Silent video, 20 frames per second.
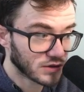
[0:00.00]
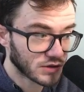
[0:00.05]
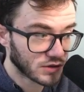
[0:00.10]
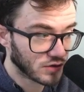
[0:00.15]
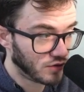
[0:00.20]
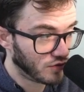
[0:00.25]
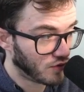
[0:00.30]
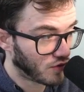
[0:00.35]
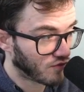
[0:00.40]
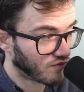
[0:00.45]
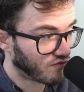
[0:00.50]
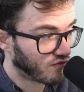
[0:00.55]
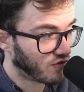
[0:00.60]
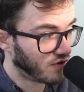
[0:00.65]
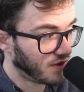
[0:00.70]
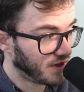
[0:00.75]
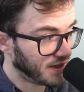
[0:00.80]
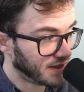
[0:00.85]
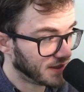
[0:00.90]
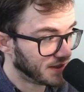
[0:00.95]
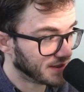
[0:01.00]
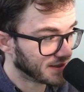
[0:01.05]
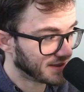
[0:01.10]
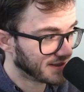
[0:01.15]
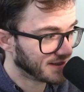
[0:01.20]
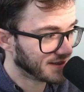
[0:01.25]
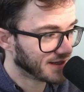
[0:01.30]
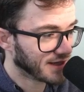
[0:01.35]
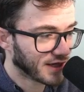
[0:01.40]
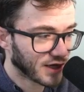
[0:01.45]
Not
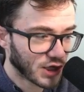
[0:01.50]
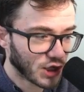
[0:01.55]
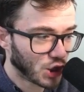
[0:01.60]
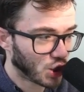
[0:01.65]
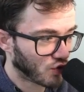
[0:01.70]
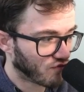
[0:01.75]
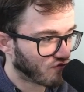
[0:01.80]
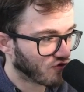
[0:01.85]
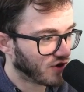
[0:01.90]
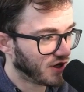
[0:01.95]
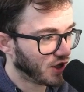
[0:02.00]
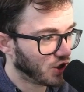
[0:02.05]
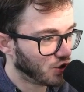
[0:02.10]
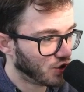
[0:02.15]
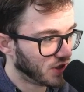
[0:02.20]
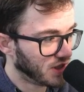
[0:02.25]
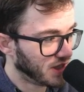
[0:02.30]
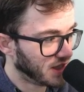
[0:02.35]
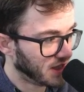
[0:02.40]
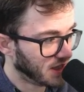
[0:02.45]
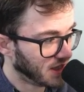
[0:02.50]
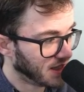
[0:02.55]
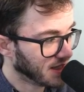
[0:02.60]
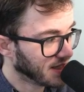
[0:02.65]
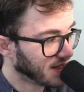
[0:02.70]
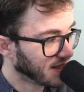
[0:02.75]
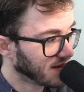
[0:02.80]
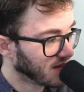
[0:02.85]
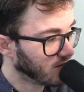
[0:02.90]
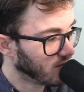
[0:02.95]
very good here.
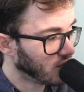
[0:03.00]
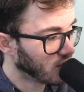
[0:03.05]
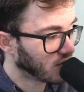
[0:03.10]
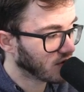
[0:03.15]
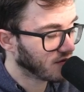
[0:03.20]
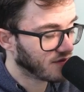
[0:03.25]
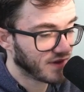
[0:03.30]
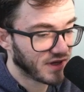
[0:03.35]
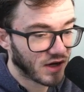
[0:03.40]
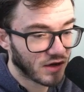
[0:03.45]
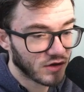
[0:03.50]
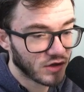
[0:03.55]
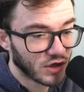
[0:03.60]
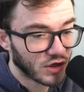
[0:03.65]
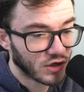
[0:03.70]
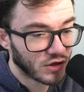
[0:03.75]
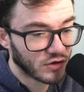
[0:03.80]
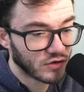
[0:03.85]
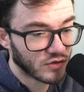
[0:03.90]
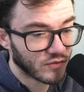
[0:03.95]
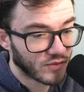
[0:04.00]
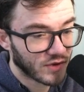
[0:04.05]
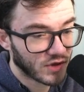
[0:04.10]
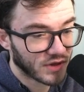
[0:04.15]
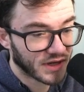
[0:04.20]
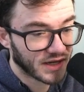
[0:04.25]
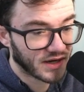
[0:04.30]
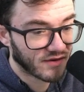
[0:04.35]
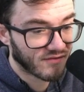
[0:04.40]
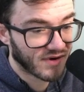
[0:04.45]
Then we look at the Unknown. We're
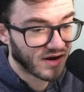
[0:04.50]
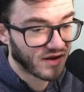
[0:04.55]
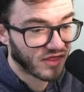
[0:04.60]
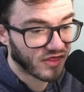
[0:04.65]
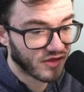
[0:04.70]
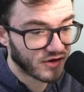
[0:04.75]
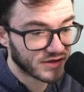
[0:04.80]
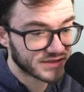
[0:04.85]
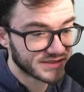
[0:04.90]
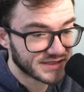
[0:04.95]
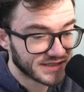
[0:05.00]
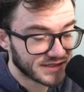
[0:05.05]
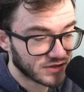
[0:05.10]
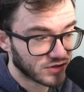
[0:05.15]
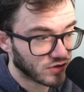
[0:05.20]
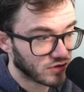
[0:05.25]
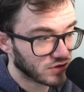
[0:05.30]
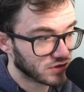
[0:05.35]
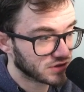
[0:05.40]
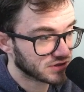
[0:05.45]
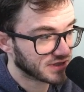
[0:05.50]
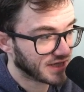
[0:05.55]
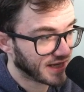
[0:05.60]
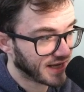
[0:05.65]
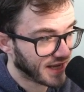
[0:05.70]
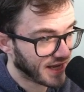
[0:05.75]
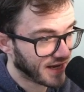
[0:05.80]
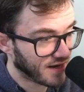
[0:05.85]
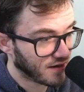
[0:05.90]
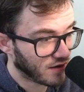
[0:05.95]
looking around $13.
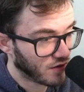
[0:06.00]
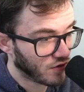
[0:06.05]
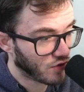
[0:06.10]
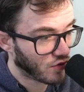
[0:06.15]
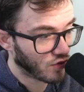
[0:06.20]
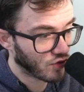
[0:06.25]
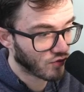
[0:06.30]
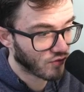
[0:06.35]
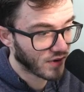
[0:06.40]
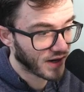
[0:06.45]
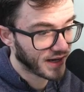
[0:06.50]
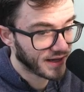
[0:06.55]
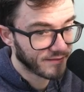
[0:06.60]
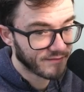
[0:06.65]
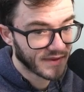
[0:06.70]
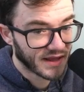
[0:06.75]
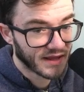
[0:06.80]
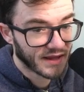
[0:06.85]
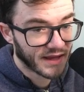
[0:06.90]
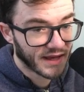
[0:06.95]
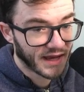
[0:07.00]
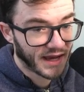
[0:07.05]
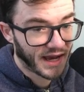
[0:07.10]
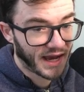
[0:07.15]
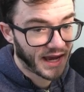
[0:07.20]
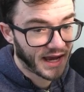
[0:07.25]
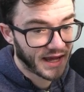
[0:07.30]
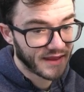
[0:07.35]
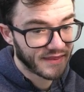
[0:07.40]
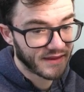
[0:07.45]
Again, not great.
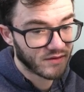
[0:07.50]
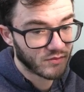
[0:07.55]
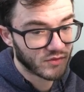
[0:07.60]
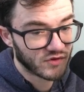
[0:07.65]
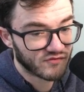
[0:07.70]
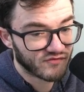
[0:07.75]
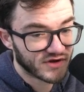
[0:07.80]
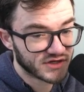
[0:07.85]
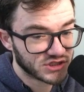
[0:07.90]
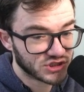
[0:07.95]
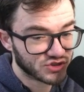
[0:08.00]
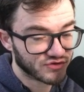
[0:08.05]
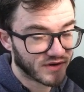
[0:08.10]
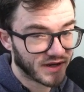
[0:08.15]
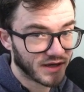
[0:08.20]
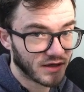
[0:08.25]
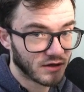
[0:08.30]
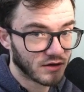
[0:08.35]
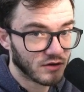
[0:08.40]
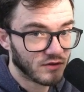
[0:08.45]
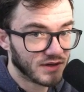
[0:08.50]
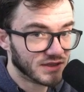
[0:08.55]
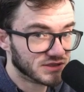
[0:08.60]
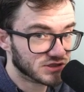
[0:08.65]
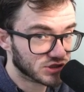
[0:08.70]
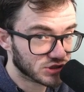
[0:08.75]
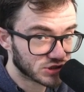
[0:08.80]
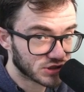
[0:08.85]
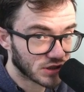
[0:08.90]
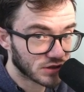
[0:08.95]
And then with Regidrago is
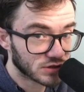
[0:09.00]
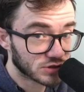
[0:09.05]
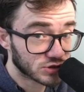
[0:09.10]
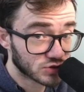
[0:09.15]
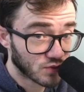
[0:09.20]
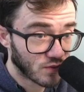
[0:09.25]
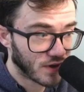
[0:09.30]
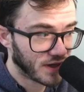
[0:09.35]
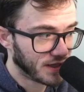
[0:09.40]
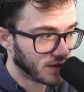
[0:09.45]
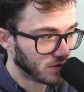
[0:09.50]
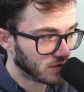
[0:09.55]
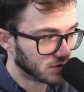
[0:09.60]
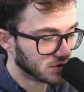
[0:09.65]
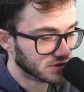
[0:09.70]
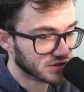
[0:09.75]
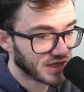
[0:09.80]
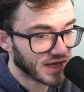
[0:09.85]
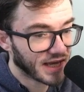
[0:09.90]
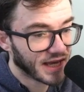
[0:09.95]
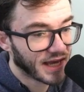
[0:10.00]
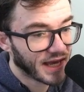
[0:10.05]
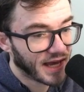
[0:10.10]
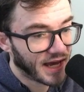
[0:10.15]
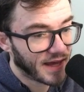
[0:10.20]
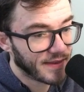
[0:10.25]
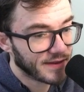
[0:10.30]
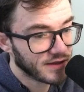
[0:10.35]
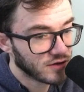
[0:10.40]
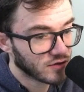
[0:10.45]
just under $20.
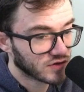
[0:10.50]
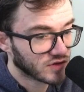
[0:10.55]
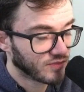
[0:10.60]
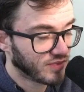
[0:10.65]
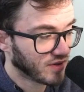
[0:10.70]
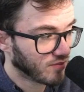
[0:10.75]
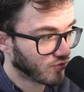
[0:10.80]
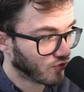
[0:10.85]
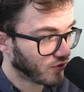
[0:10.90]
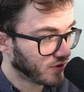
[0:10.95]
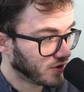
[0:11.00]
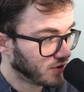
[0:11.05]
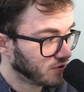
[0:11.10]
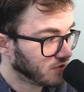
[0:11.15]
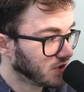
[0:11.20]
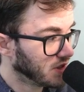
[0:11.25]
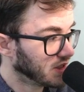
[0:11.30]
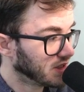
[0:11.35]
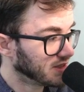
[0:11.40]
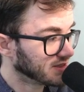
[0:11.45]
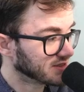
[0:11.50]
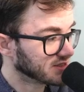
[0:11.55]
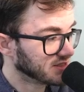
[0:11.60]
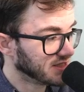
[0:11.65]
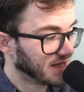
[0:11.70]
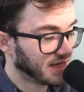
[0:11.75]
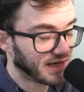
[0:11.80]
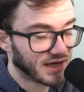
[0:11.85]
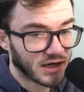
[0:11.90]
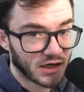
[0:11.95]
And then you got the big boy Lugia
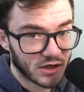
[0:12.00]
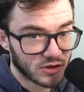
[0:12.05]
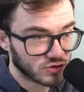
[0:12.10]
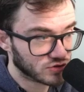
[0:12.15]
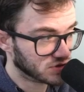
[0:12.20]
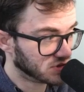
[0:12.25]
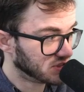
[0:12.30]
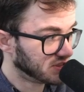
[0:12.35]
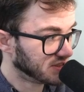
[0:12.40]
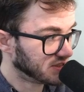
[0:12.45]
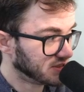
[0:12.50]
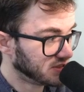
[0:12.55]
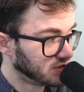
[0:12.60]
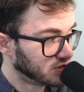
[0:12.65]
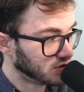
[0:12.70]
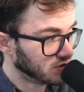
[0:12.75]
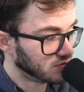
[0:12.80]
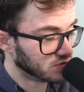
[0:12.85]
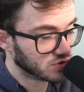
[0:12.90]
sitting at $162.